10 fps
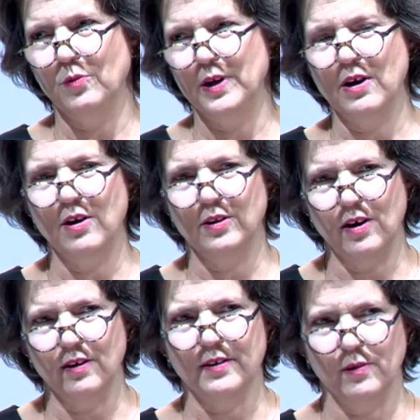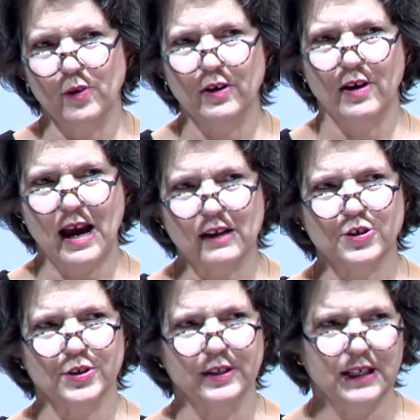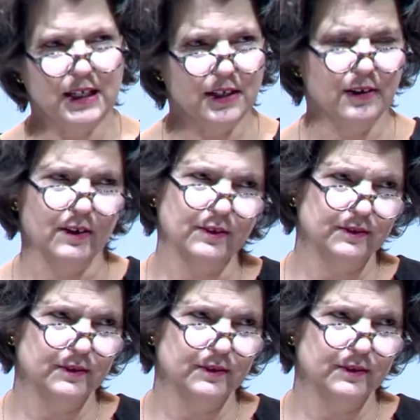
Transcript: we all are, that we are actually here.